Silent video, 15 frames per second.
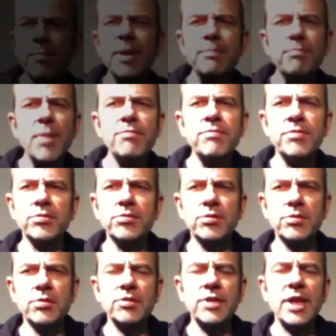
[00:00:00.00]
bit muffled.
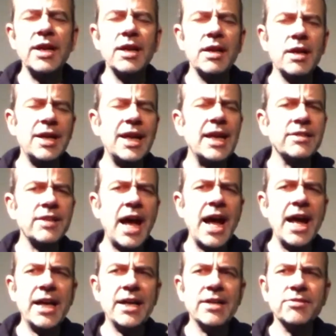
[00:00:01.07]
They lacked
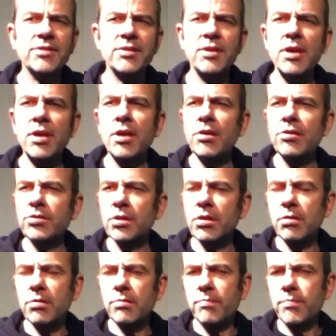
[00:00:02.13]
high end.
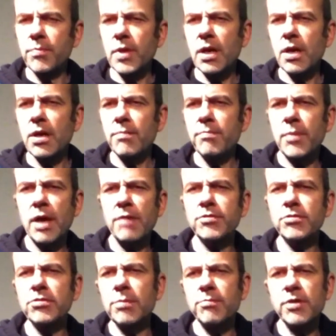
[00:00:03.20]
So
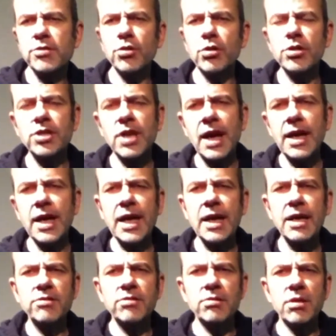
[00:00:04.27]
after some research I
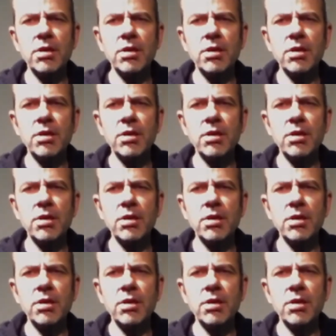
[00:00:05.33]
added